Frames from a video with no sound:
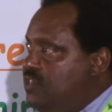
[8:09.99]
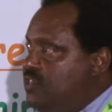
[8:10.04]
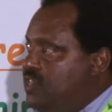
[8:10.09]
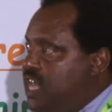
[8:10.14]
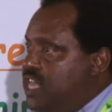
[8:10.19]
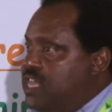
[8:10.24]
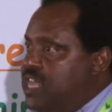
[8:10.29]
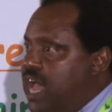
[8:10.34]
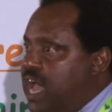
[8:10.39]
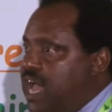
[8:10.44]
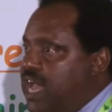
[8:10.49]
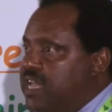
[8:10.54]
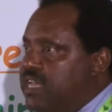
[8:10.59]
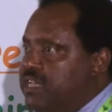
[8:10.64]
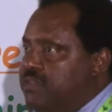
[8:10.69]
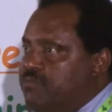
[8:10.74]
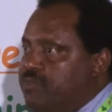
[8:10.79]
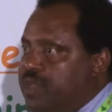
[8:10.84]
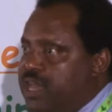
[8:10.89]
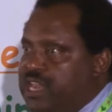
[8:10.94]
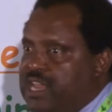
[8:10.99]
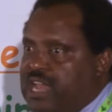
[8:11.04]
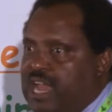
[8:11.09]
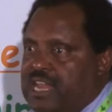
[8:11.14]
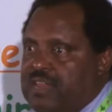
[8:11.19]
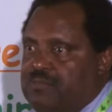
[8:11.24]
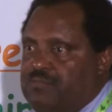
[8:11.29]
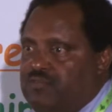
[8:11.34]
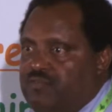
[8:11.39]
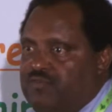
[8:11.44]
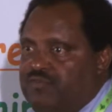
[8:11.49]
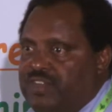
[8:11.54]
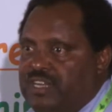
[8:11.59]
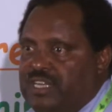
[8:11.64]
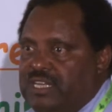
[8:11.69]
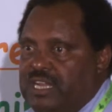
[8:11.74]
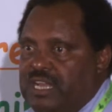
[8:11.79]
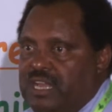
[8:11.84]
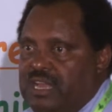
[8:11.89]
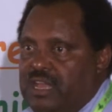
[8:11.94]
data empirically proven.
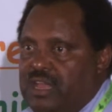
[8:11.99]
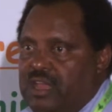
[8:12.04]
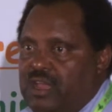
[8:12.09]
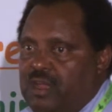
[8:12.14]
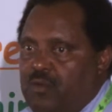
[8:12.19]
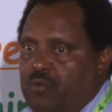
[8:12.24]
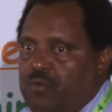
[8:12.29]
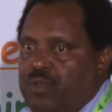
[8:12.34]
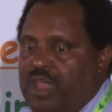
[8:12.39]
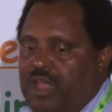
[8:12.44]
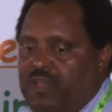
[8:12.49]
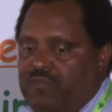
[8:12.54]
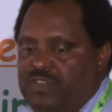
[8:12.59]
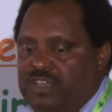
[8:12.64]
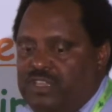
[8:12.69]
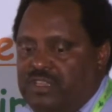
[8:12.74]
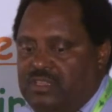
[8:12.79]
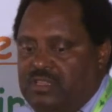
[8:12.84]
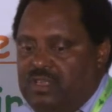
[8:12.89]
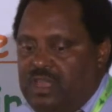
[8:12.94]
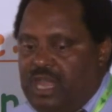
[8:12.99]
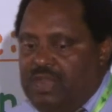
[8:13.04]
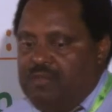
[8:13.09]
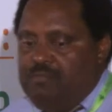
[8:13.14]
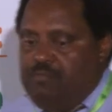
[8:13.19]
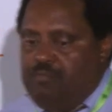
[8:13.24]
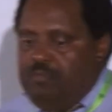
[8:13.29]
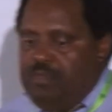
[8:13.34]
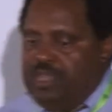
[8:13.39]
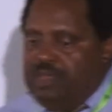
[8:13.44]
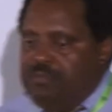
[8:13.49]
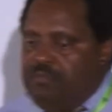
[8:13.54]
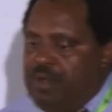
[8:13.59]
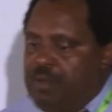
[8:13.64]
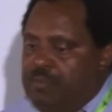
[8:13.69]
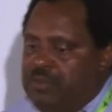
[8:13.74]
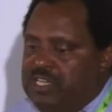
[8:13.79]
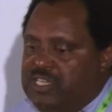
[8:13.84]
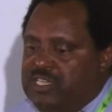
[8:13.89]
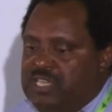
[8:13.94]
We have it and being
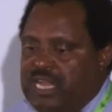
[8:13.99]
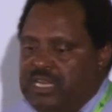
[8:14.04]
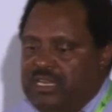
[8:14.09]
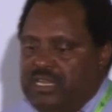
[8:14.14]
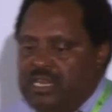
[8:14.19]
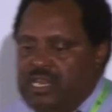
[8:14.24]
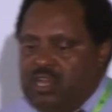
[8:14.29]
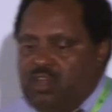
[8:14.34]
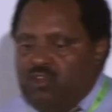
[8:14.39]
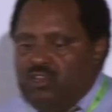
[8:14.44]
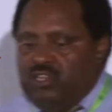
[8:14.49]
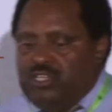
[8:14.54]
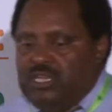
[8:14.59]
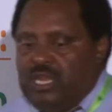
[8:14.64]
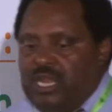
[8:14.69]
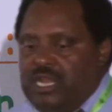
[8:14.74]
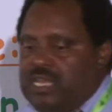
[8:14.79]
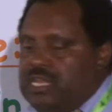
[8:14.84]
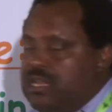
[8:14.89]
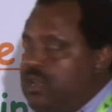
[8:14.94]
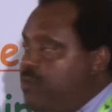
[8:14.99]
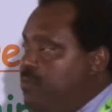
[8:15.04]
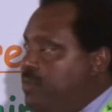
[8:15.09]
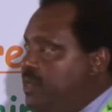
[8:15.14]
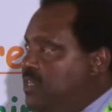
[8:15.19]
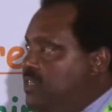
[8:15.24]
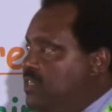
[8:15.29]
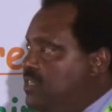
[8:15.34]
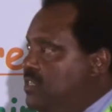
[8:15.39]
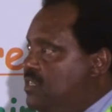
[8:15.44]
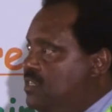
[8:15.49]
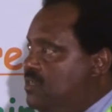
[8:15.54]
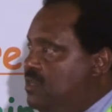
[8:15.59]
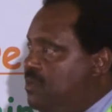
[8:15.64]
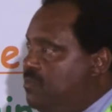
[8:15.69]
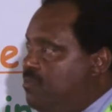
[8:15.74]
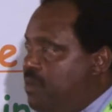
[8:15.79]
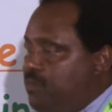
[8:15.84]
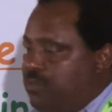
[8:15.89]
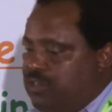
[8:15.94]
published under Ecological Economics,
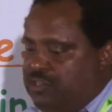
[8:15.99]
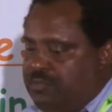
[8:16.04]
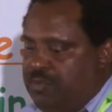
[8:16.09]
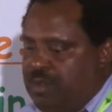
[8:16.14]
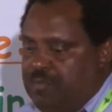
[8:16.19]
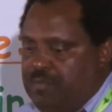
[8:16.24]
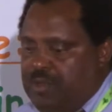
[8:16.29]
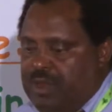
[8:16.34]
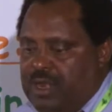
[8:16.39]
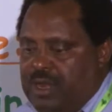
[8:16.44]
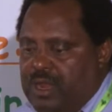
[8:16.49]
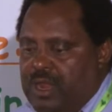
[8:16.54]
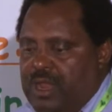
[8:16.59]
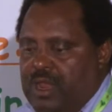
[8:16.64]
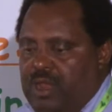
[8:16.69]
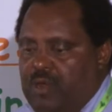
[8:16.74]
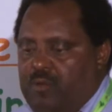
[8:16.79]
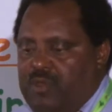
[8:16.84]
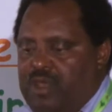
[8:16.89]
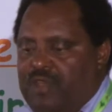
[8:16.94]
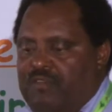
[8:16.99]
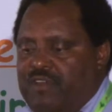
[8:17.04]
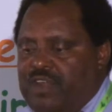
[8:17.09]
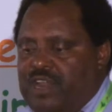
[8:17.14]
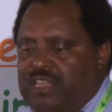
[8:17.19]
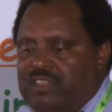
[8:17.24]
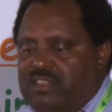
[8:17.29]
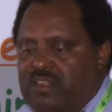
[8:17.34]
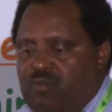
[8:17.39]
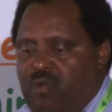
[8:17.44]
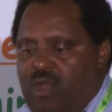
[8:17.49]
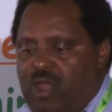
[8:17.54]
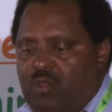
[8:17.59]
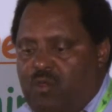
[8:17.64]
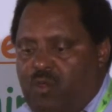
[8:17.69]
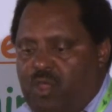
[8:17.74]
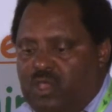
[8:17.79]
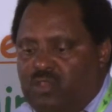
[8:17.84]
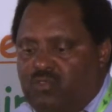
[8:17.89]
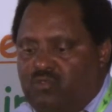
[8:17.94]
the published paper. We have another one
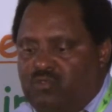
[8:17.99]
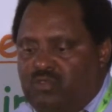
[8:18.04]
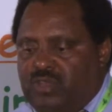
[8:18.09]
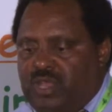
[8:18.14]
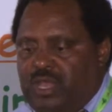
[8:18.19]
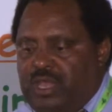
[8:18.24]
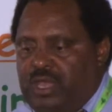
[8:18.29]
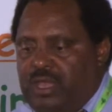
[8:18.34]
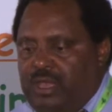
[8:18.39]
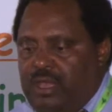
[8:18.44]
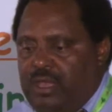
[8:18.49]
going to the